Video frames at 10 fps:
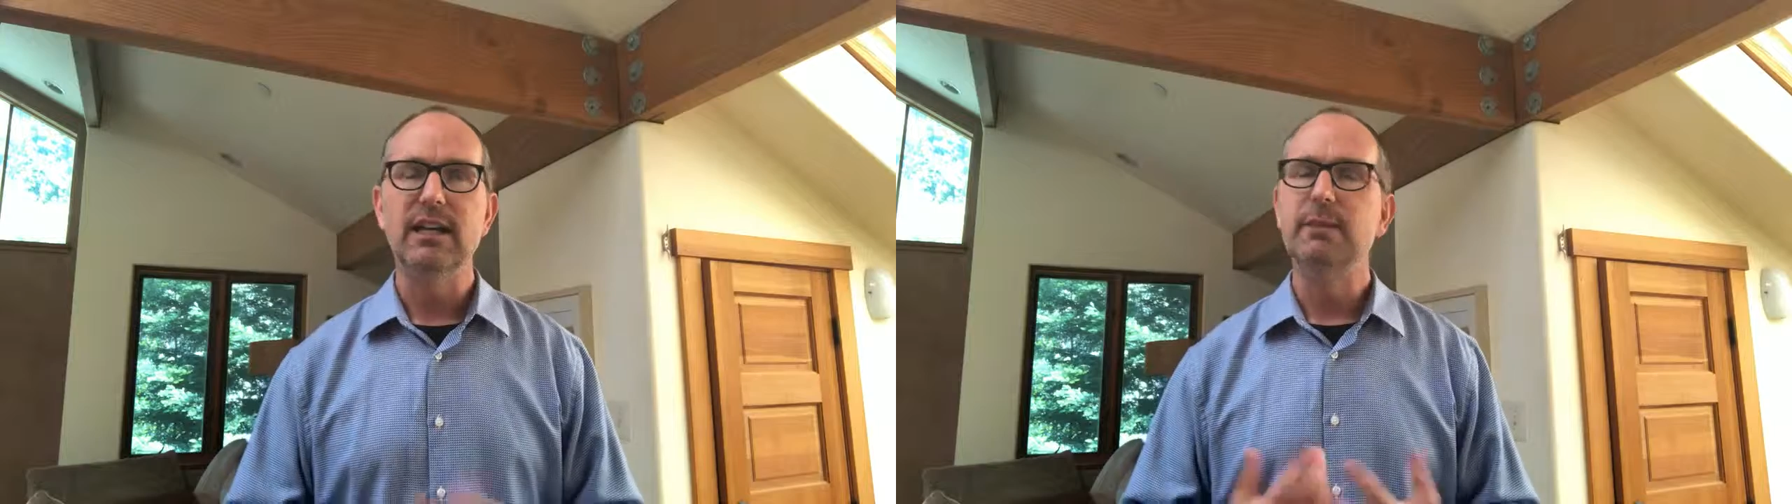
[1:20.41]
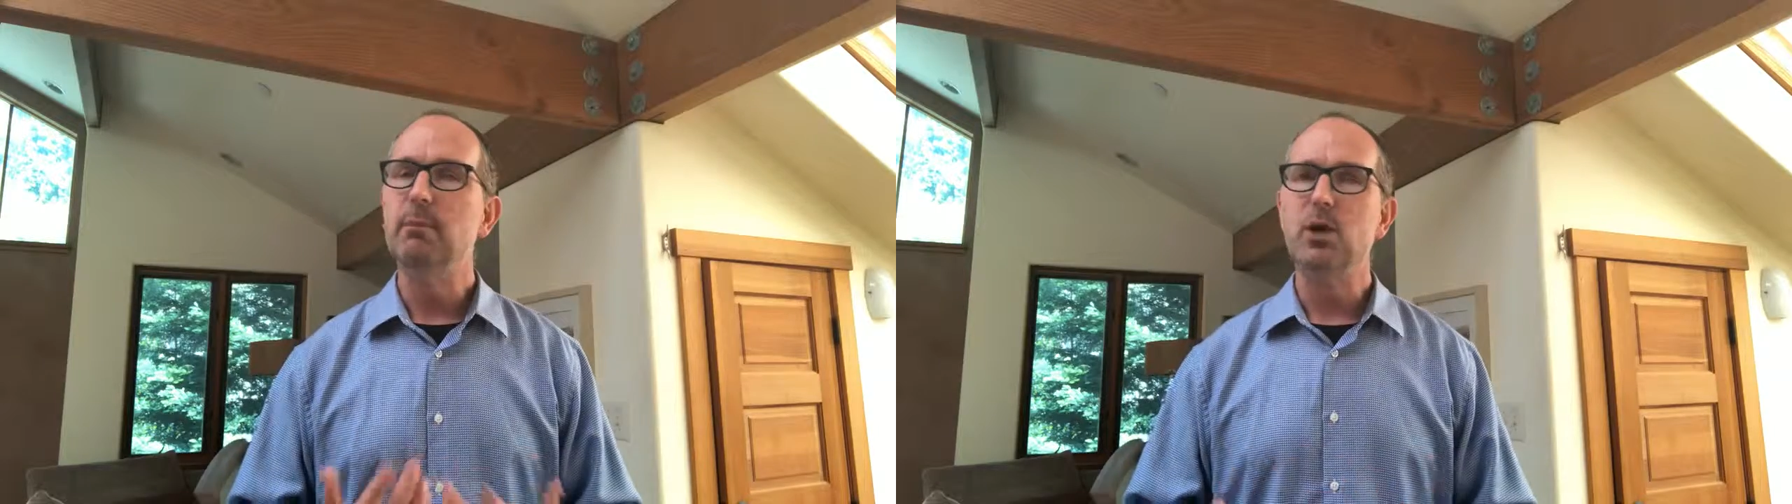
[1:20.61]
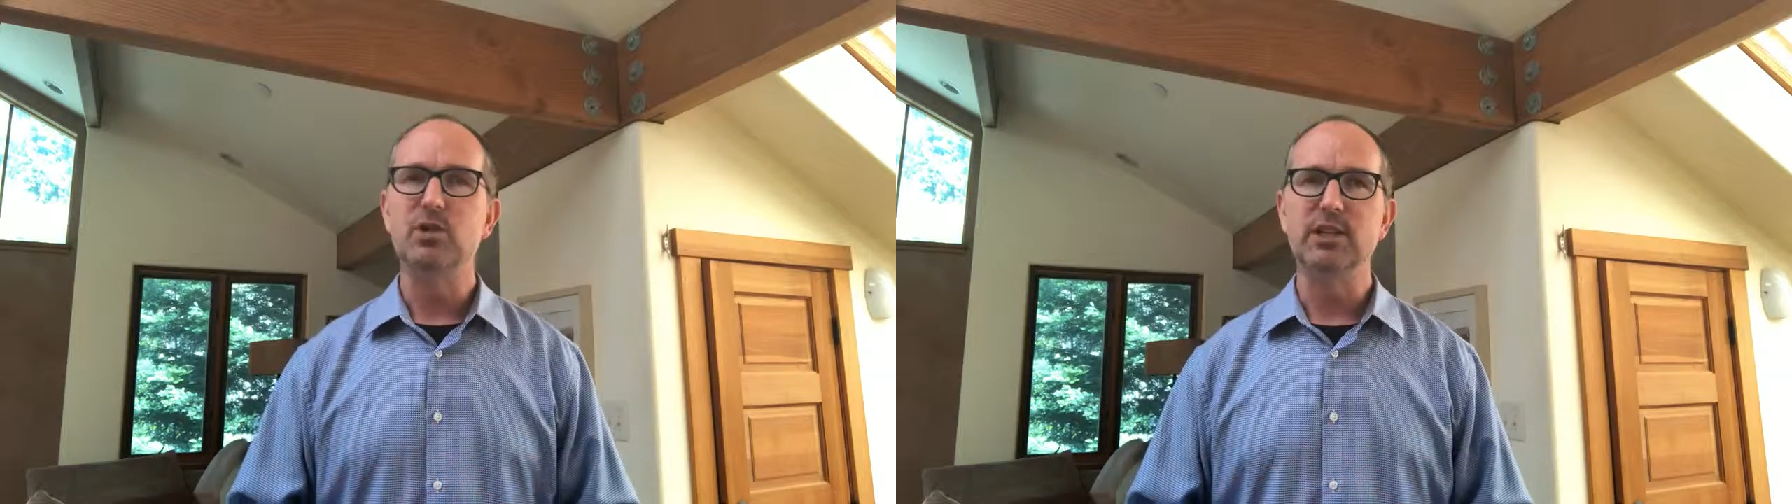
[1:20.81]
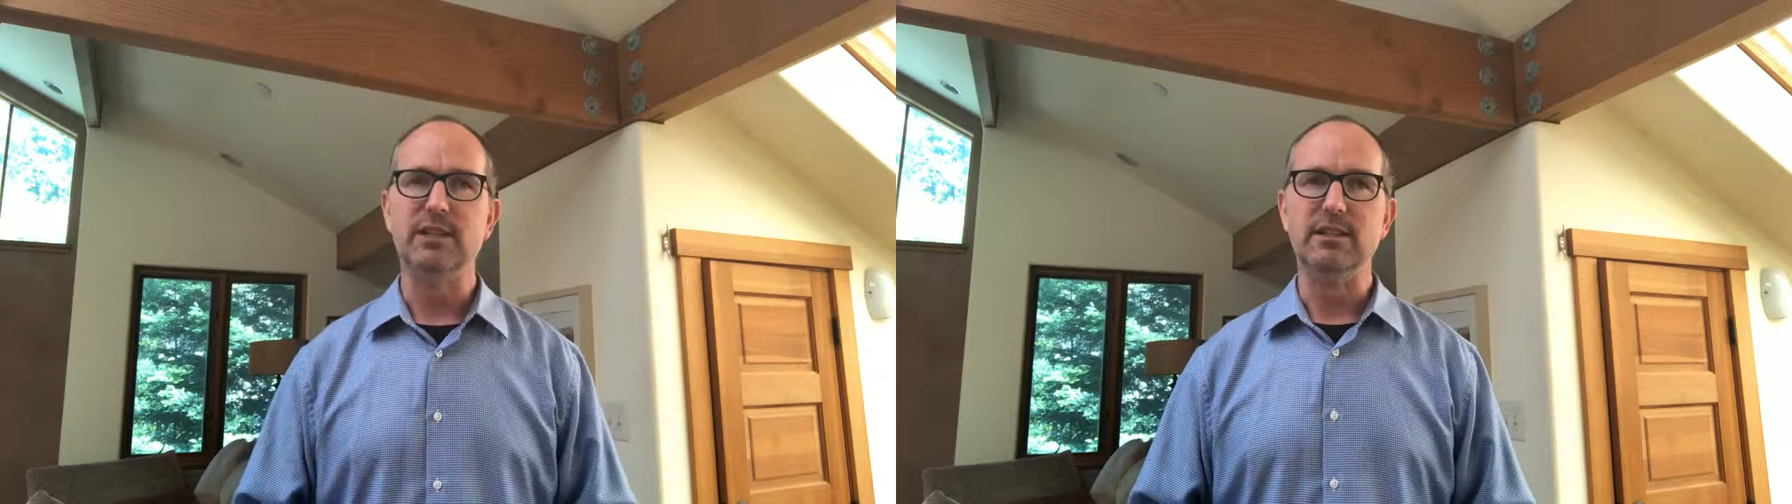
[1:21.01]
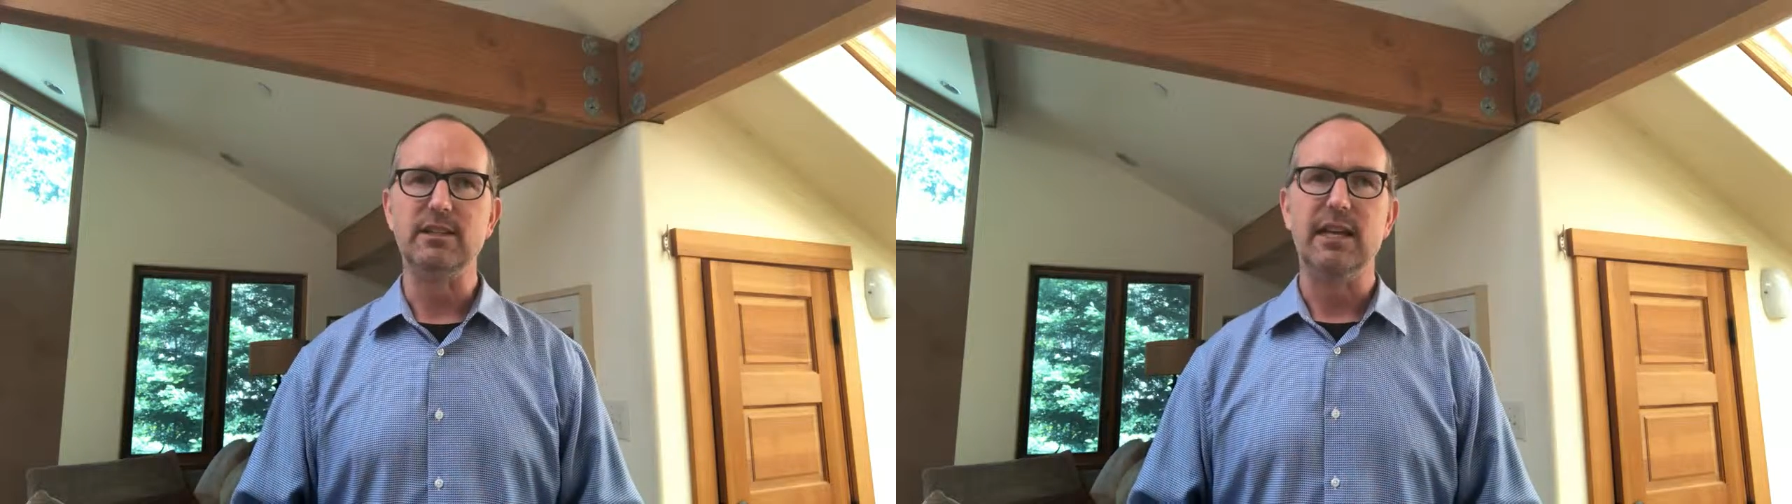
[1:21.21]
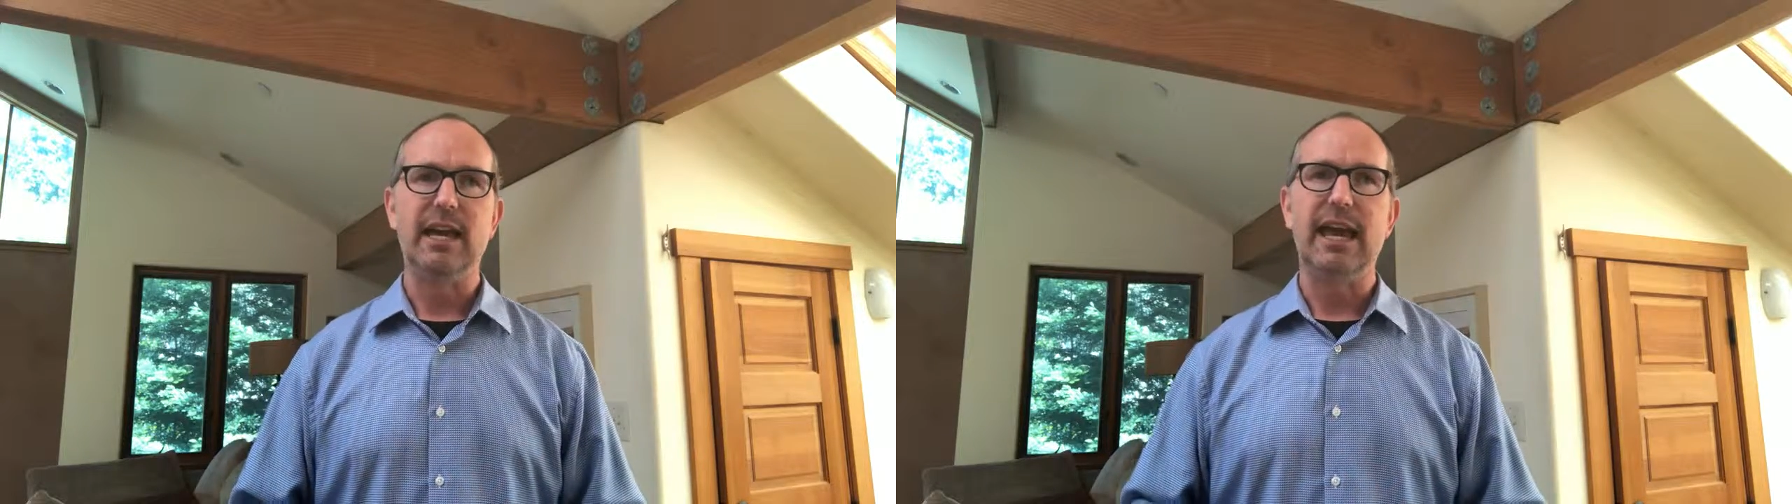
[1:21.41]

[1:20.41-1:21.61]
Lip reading: emotions,